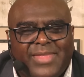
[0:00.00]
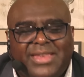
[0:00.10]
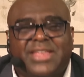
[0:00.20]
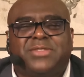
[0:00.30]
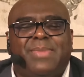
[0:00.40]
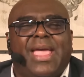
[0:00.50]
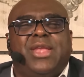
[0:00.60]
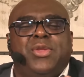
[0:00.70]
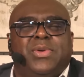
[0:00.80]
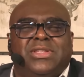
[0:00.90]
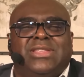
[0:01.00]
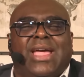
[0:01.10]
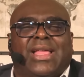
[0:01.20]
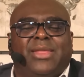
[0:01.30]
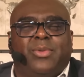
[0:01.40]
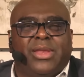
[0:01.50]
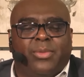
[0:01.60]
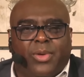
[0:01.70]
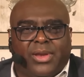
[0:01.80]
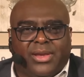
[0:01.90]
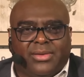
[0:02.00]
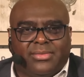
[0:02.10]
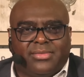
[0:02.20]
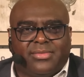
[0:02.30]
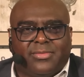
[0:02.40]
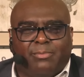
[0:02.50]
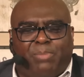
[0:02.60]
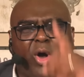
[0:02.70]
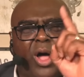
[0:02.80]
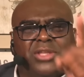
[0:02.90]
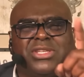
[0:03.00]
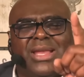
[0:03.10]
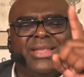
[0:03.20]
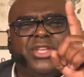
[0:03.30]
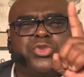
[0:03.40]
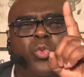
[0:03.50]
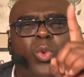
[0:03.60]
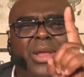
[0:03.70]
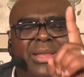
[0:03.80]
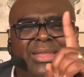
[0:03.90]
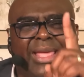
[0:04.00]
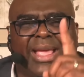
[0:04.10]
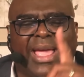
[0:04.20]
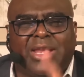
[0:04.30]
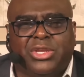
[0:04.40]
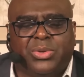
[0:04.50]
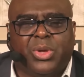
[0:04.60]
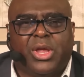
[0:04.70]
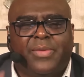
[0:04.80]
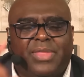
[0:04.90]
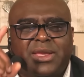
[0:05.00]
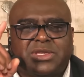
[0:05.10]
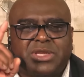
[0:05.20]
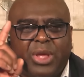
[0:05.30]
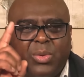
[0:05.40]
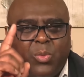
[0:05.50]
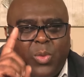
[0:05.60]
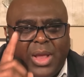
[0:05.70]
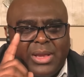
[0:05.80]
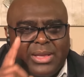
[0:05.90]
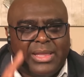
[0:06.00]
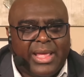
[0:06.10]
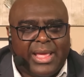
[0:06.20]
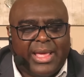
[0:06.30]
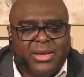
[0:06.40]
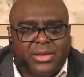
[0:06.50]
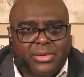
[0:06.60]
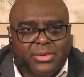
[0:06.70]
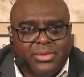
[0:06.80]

This man knew exactly what he wanted. Paul said, this one thing I do, this one thing I do.